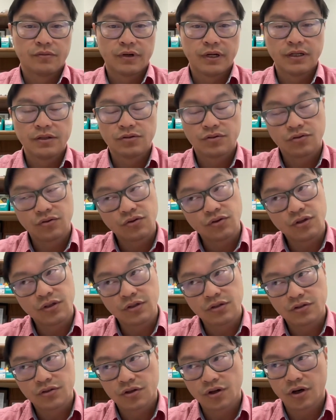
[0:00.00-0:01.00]
right? So you
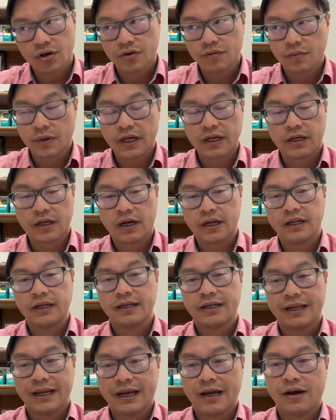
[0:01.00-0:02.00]
can start by
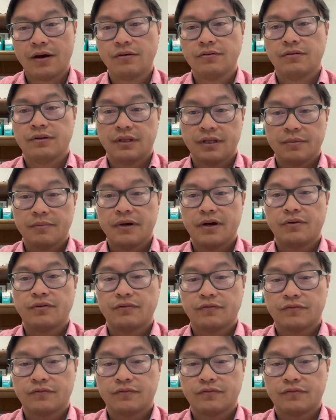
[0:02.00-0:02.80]
cutting down the amount